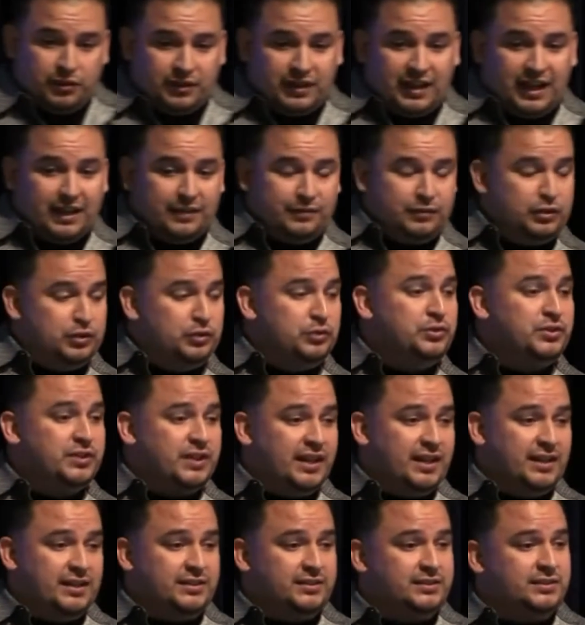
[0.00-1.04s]
live use
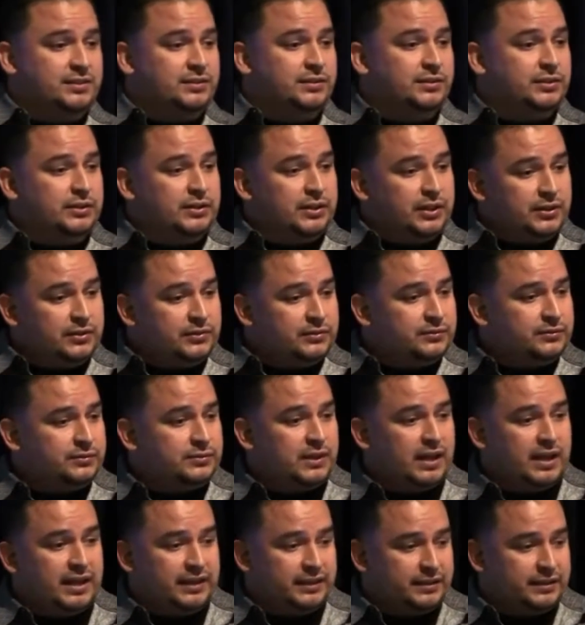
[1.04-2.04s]
case, you know? Like,